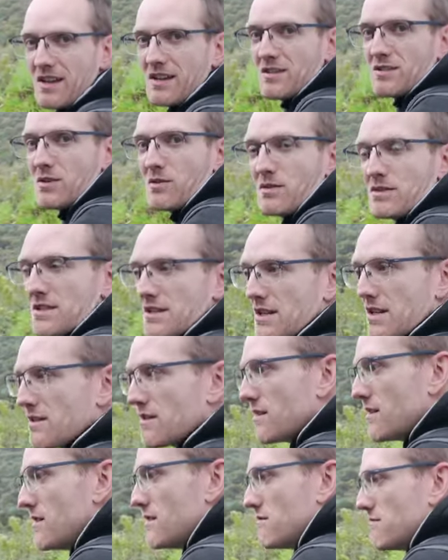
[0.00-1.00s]
So it's
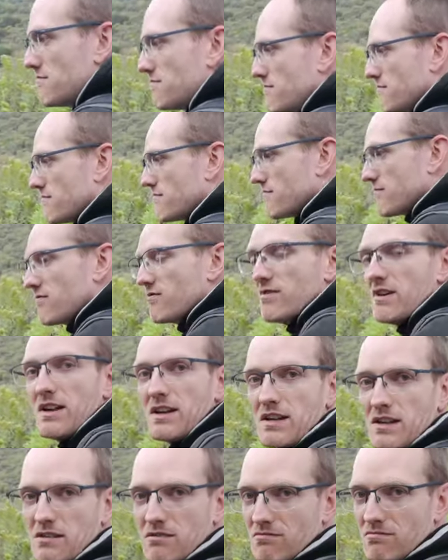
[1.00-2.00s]
another
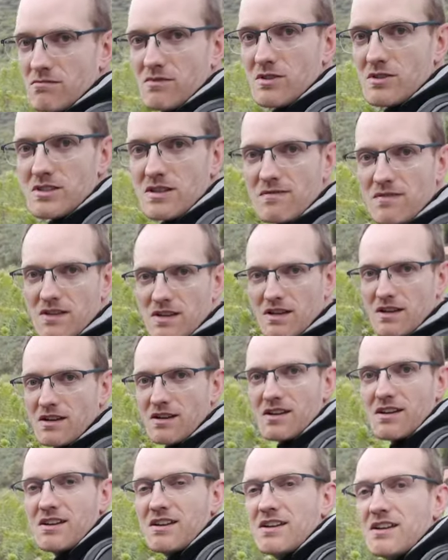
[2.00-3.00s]
valley or something
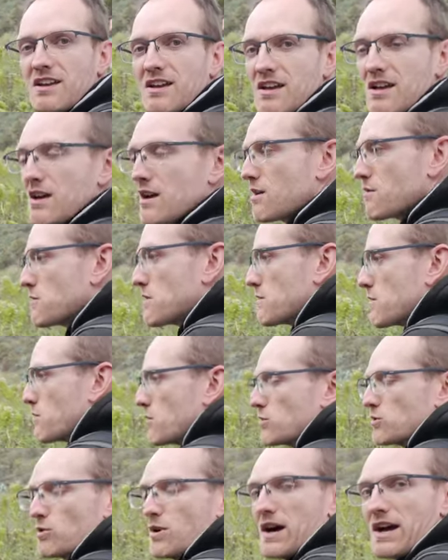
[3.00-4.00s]
where we want to